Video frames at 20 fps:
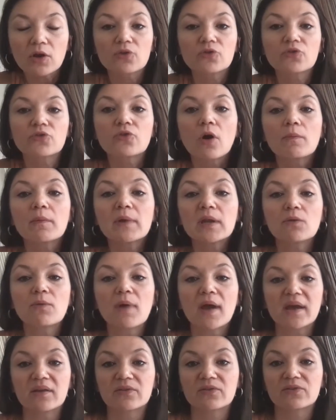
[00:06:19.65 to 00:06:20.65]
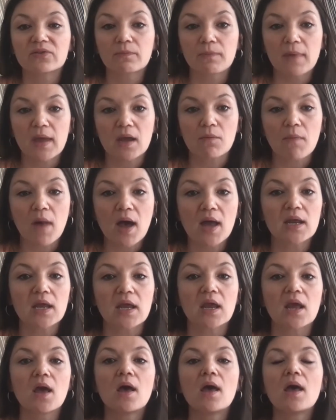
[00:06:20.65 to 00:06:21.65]
There are so many ways to make
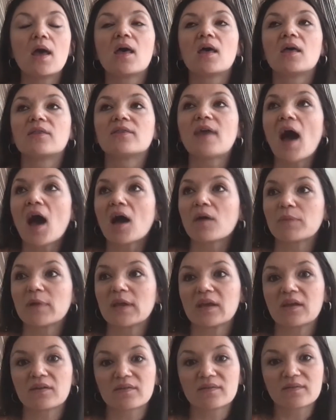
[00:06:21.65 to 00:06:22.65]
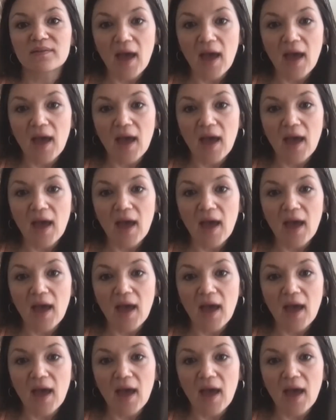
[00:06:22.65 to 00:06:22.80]
money. That being